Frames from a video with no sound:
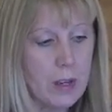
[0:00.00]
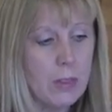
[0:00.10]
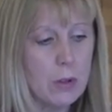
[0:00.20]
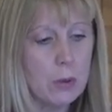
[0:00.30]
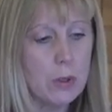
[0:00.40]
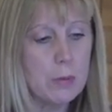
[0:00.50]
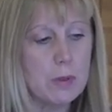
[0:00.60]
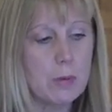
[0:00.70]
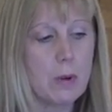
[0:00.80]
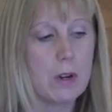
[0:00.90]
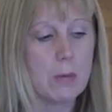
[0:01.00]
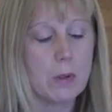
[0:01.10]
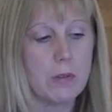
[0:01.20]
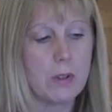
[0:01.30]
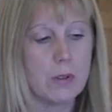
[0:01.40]
In the groups,
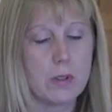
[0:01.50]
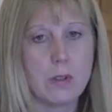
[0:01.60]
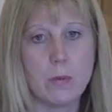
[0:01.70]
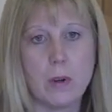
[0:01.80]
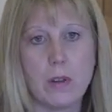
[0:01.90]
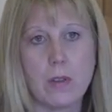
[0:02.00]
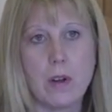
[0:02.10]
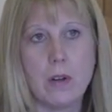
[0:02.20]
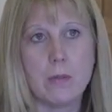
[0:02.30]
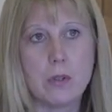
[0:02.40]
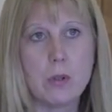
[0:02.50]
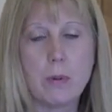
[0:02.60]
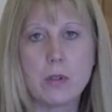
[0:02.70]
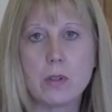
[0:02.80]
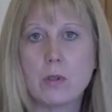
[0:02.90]
we've used it with
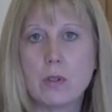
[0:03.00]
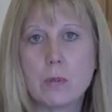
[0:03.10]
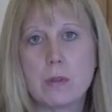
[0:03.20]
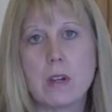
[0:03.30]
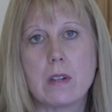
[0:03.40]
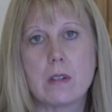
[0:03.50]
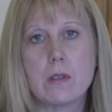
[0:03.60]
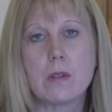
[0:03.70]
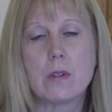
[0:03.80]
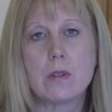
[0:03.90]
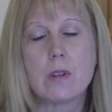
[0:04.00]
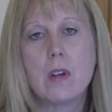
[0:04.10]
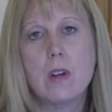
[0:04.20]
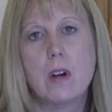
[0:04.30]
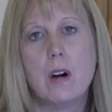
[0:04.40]
two-person groups like sisters,
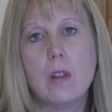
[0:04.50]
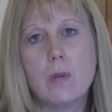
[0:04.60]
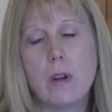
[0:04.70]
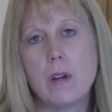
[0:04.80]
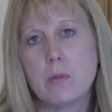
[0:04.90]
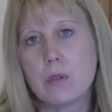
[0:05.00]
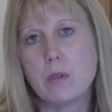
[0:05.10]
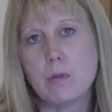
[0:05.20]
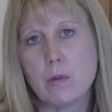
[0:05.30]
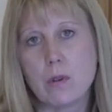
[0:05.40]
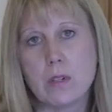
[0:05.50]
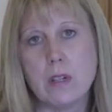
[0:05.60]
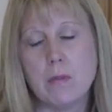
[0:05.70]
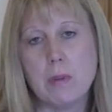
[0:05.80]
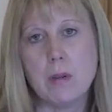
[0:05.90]
all the way up to
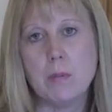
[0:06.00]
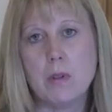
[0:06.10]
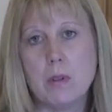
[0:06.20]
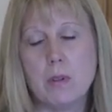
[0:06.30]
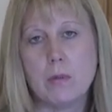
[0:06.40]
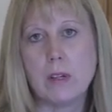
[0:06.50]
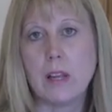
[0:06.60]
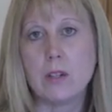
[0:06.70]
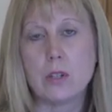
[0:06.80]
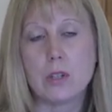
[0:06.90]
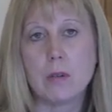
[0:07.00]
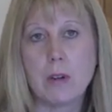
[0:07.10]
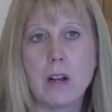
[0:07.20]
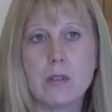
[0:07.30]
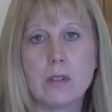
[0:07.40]
14-people relationship
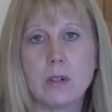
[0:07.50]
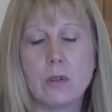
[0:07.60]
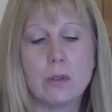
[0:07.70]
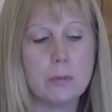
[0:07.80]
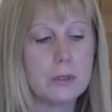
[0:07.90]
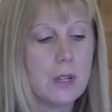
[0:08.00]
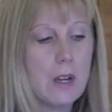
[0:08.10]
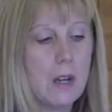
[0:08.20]
counseling groups.